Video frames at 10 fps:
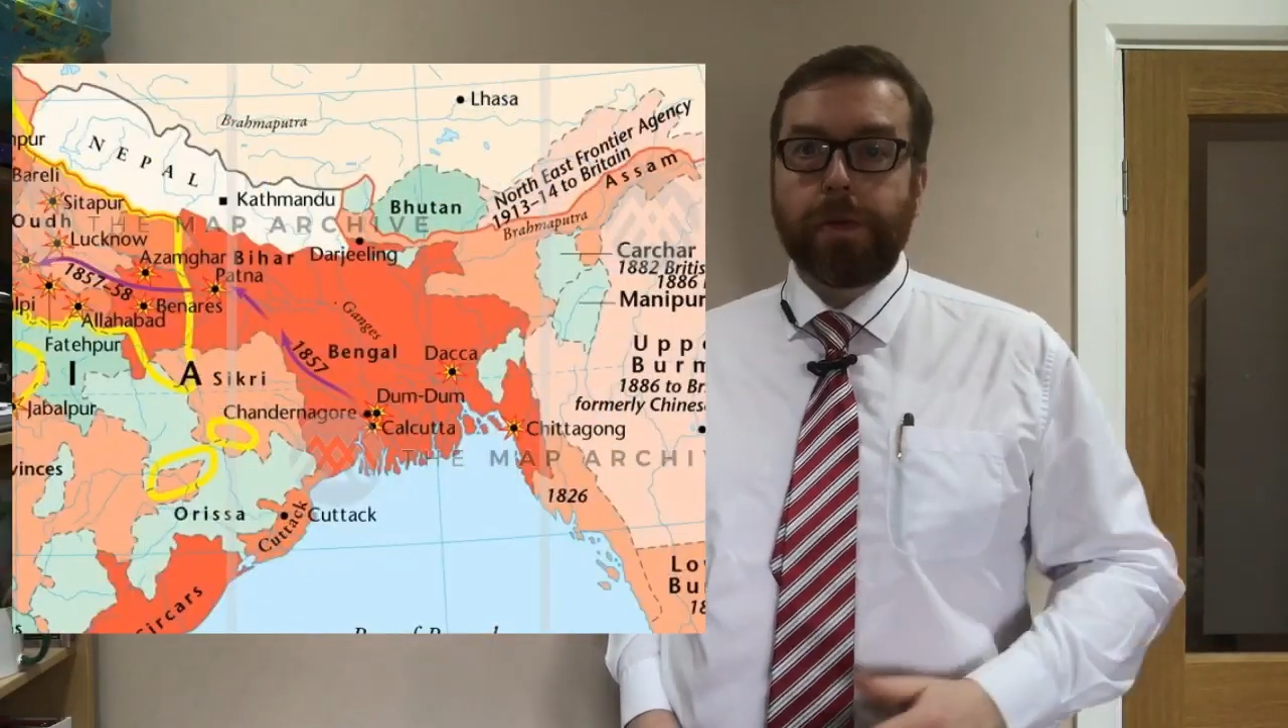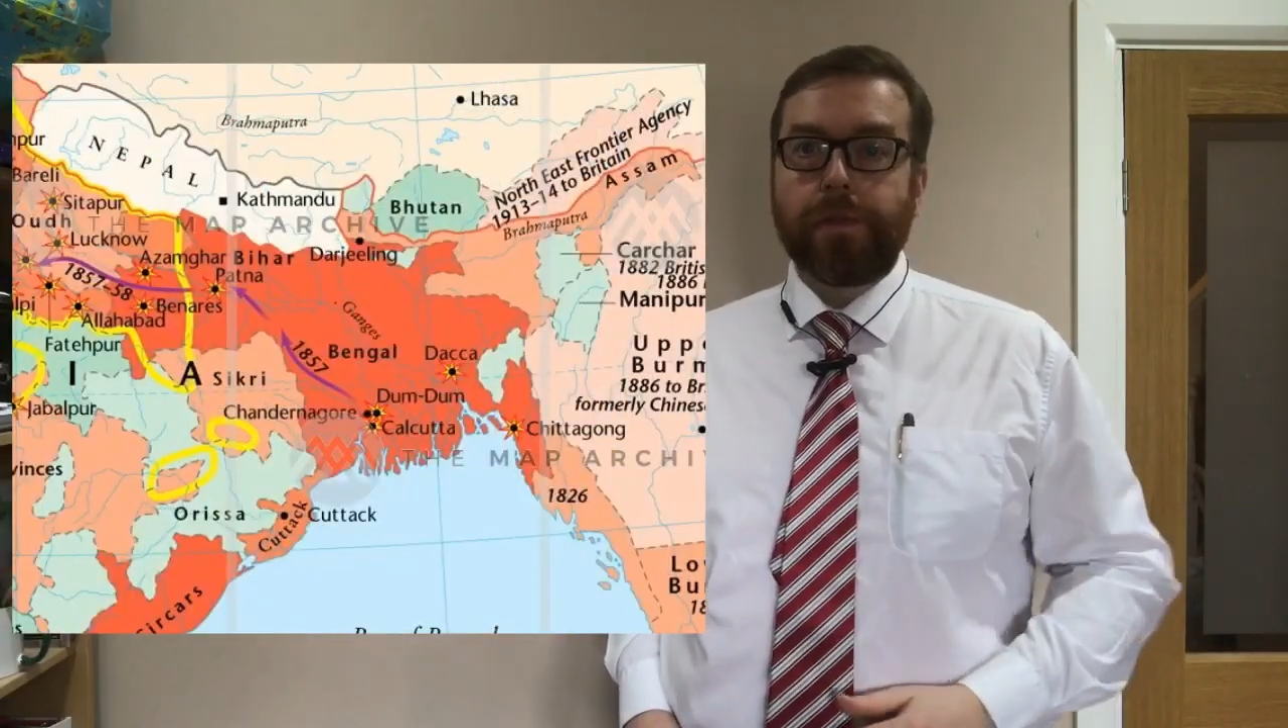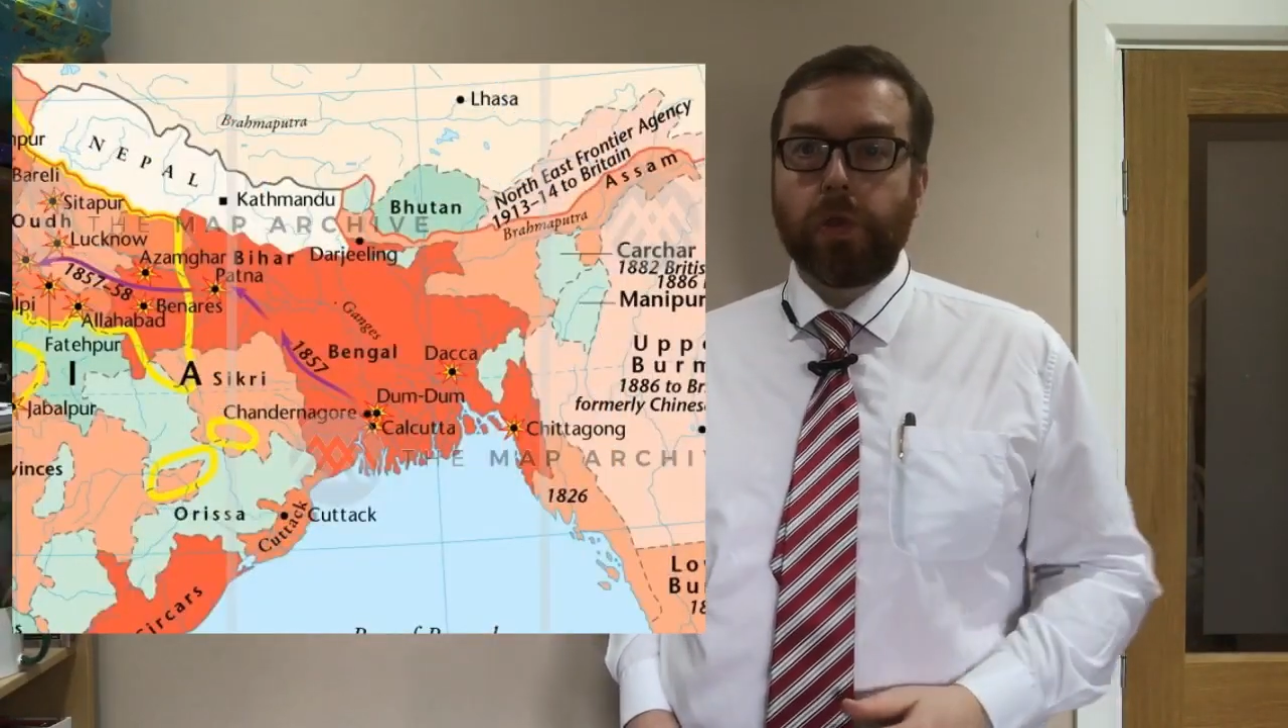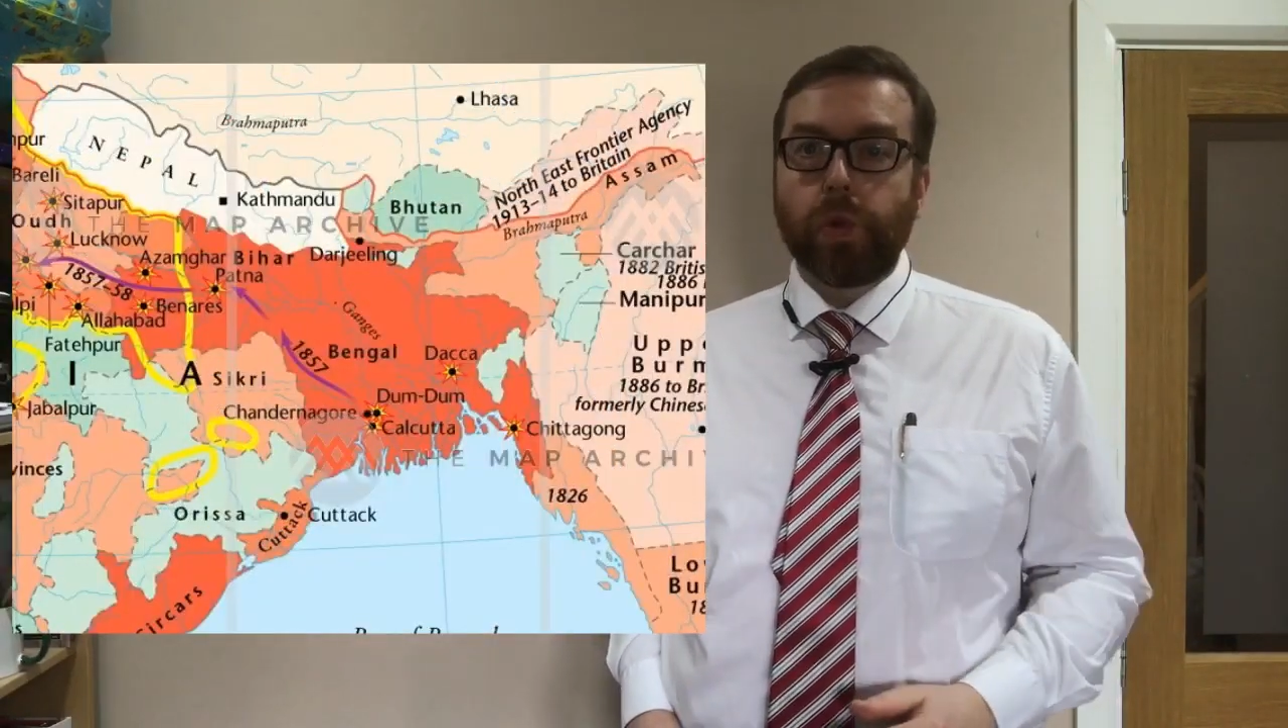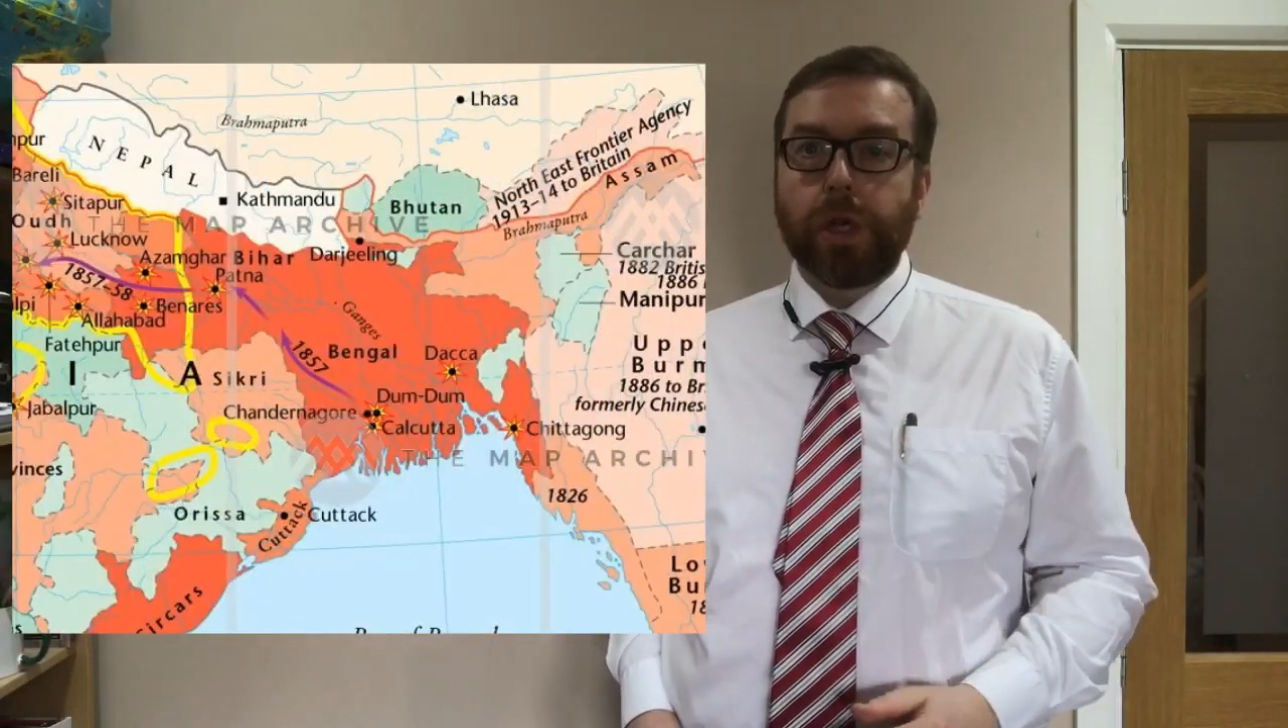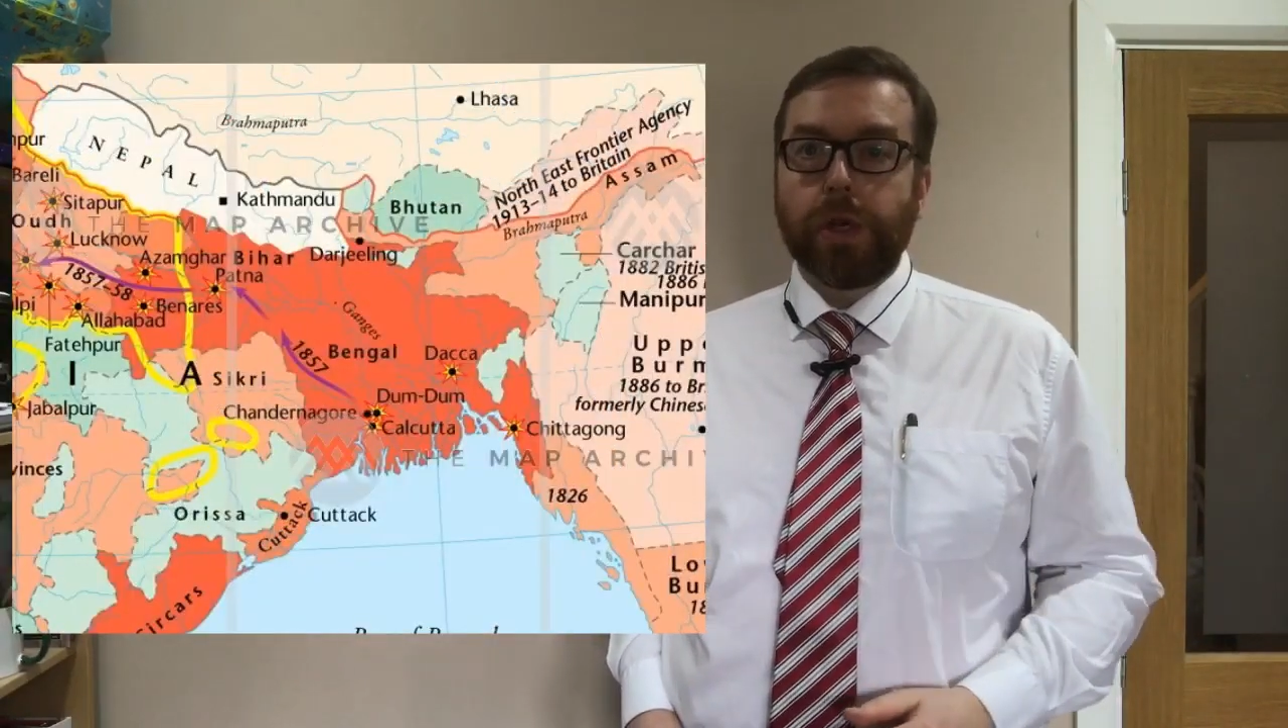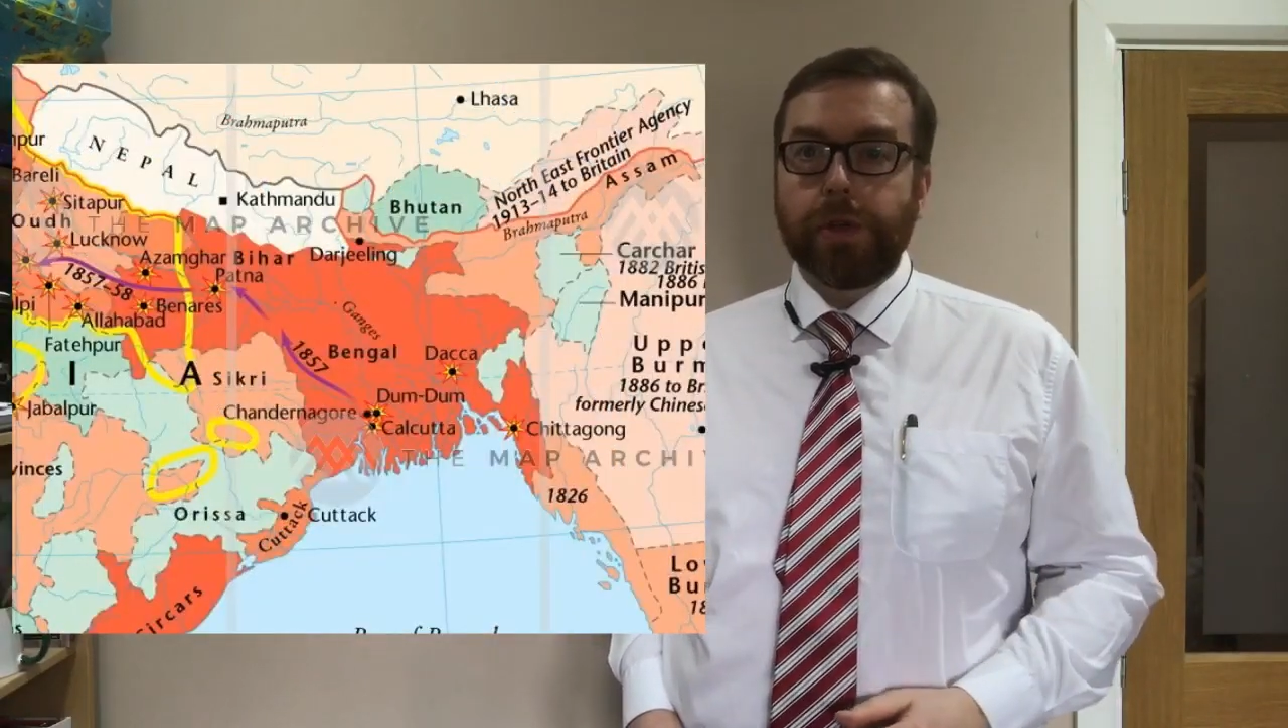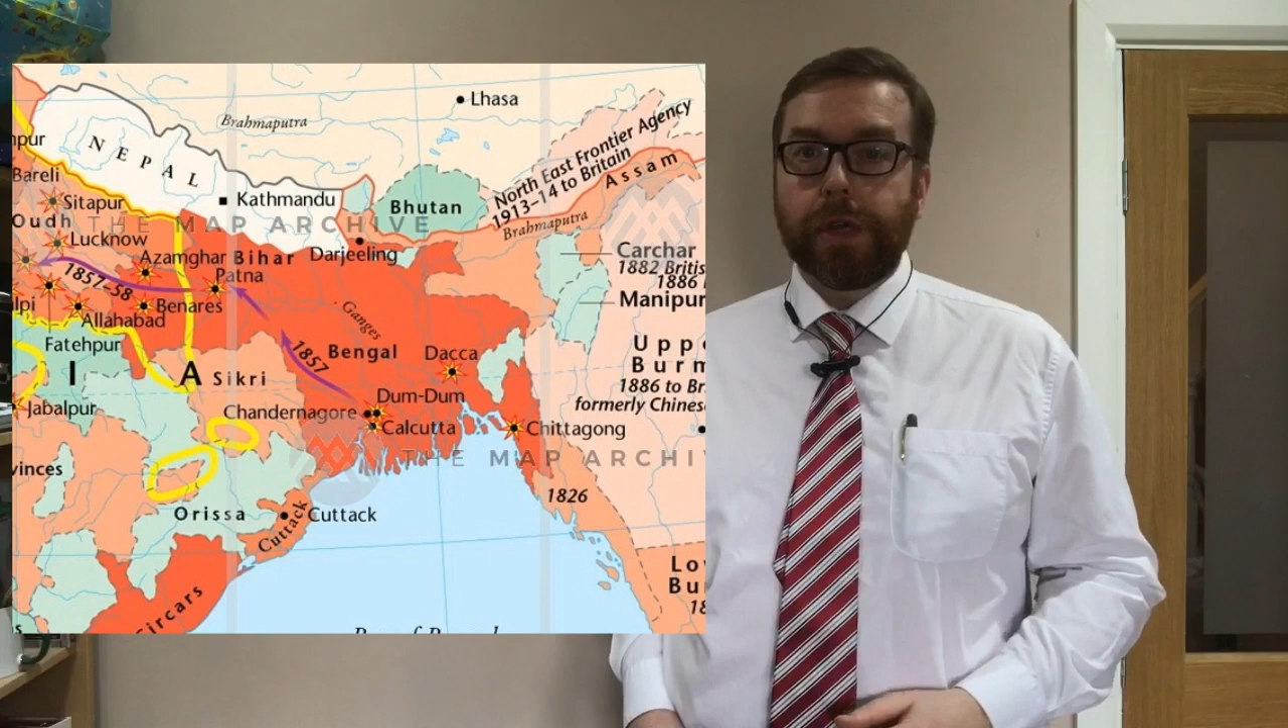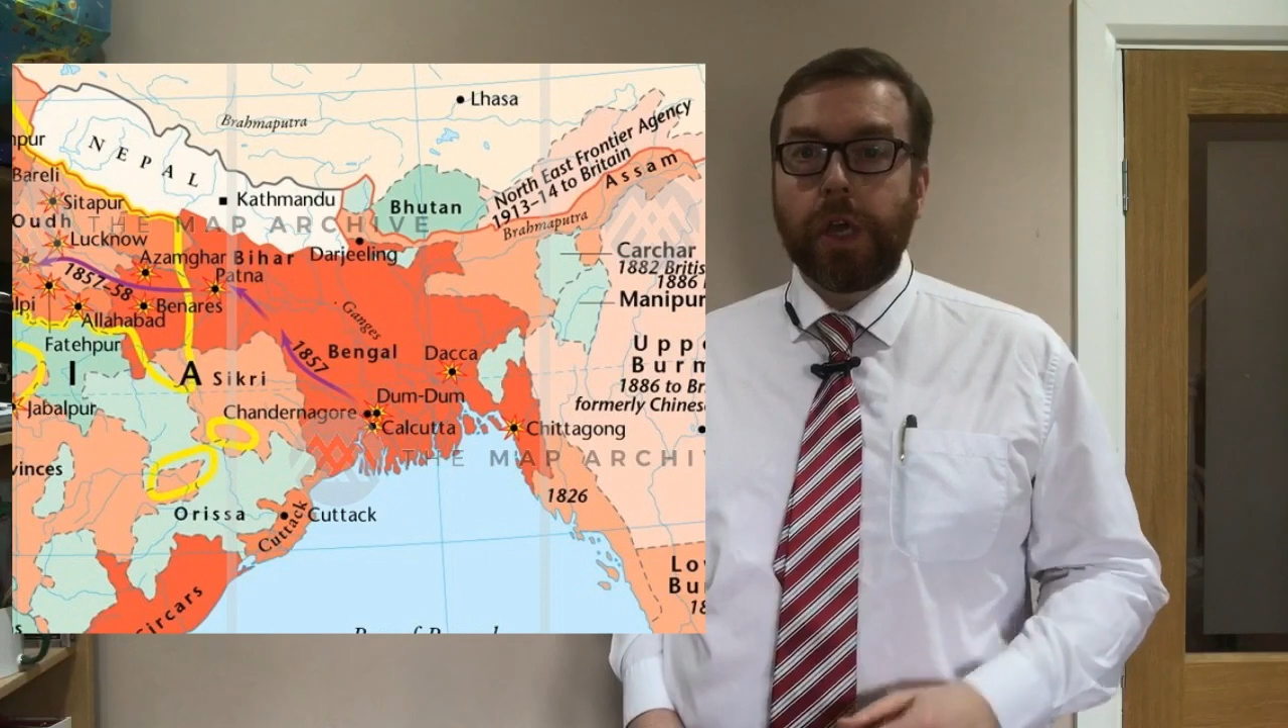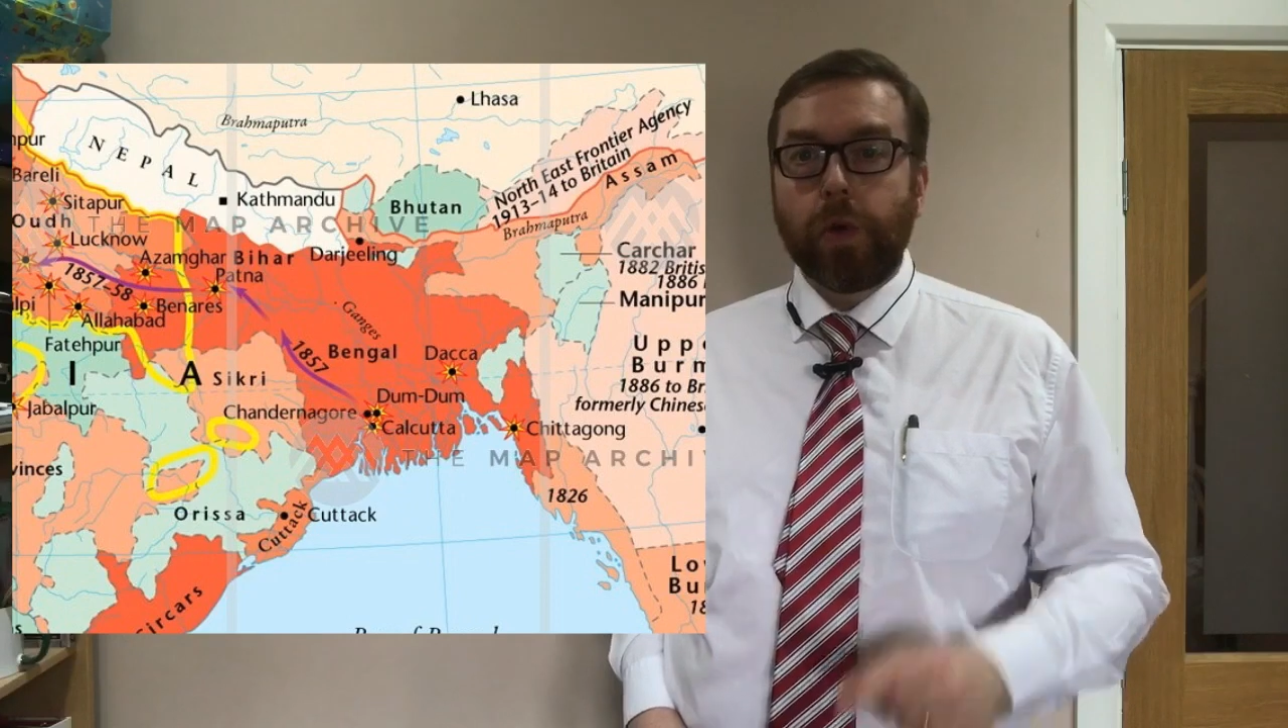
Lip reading: of the world,